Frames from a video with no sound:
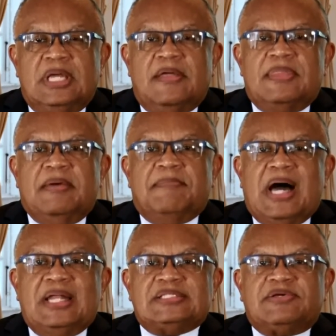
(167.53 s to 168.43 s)
The
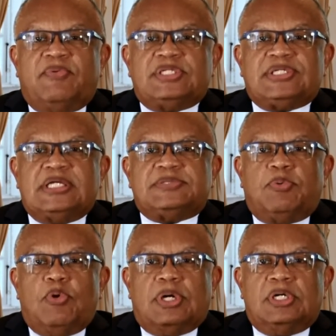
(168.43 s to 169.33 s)
imbalance of which I
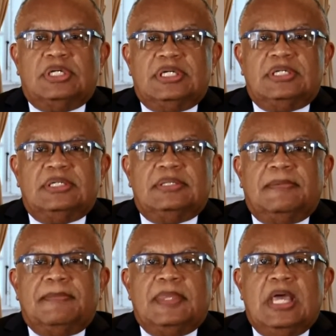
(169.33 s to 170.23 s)
spoke earlier
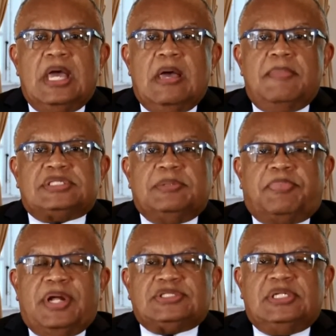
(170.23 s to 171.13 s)
Mr.
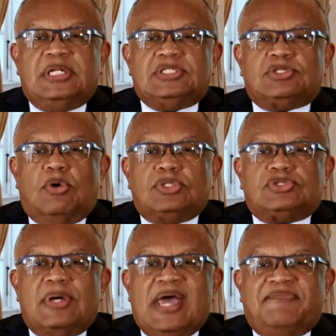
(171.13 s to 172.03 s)
President, is
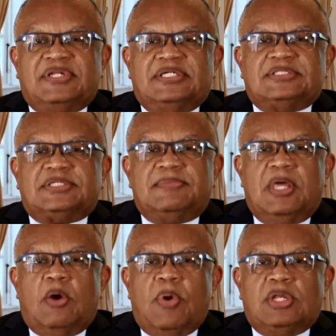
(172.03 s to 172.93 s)
also evident
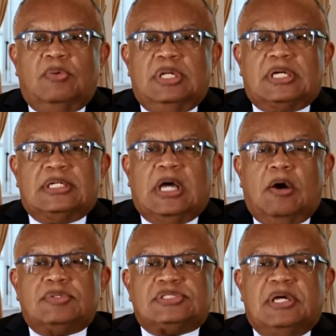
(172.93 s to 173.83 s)
when you look at how
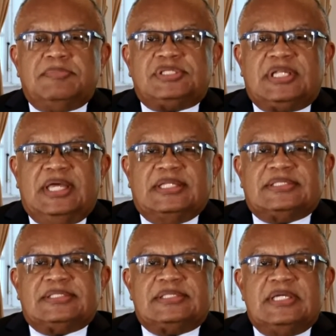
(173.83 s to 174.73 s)
some
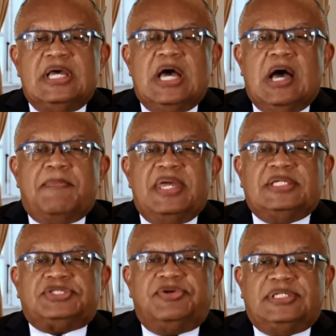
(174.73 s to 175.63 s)
states are being
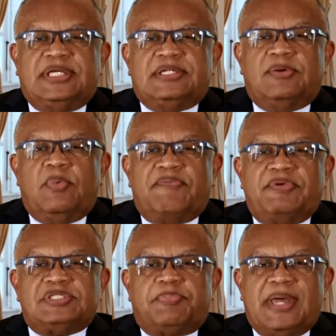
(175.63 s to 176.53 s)
treated with
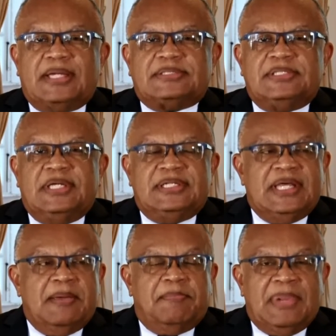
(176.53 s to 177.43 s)
respect to their
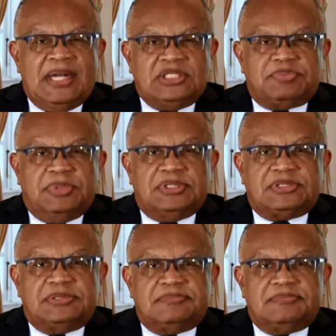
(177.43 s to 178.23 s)
debt management.